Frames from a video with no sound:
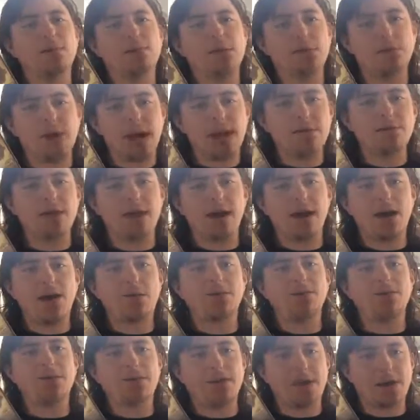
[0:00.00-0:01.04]
we wait
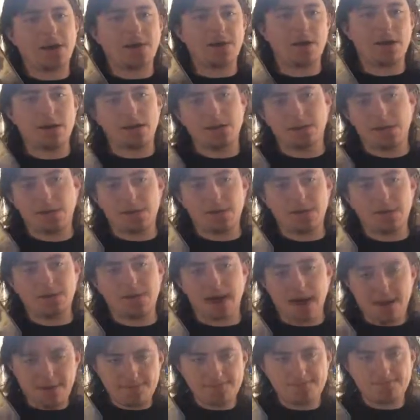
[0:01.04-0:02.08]
around for the end credit thing,
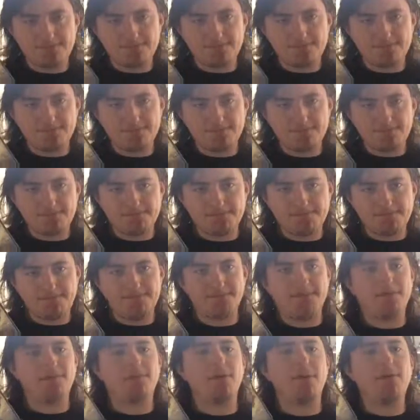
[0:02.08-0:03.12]
right?
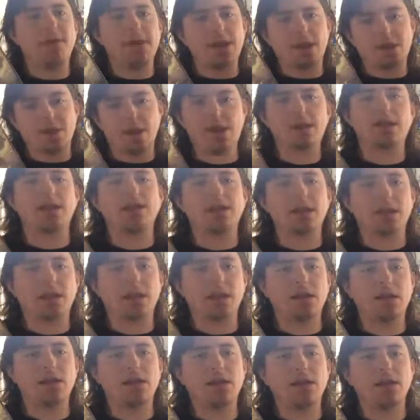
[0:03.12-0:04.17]
But the end credit
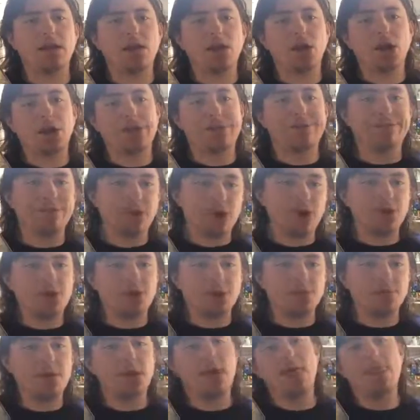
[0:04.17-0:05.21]
thing
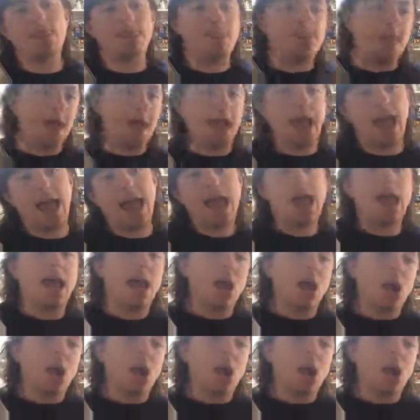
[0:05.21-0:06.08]
confirmed that